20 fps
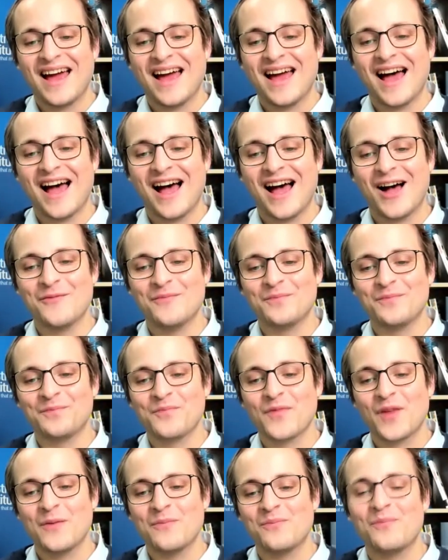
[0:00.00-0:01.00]

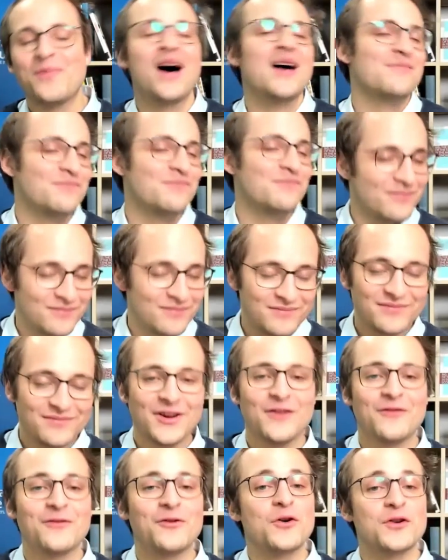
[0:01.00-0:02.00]
But
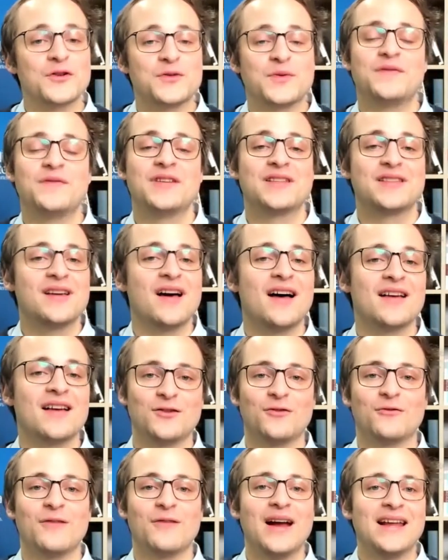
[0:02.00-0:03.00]
of course, we've discussed
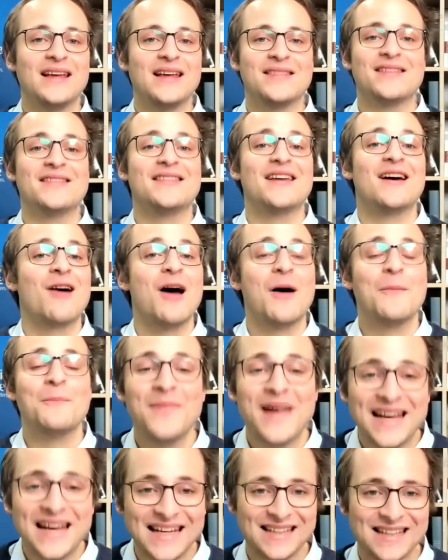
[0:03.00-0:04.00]
already that there are
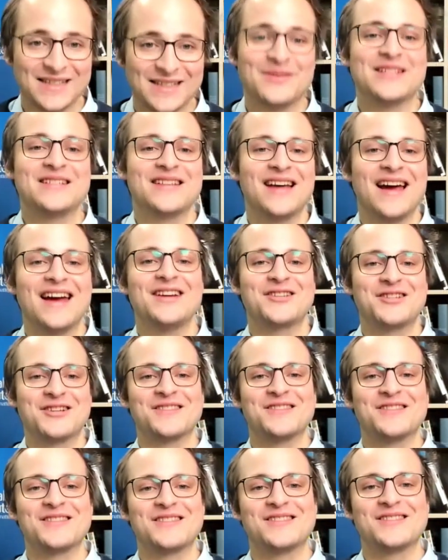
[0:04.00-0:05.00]
many
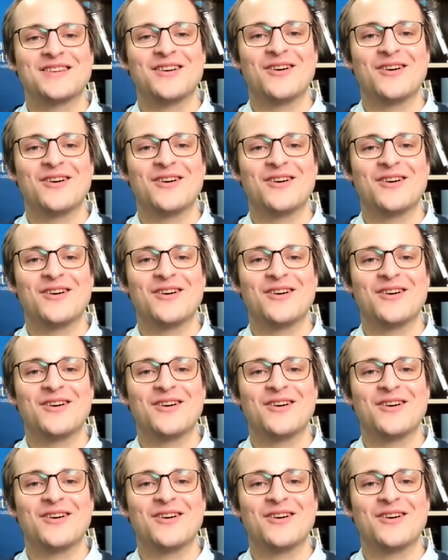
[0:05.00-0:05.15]
limitations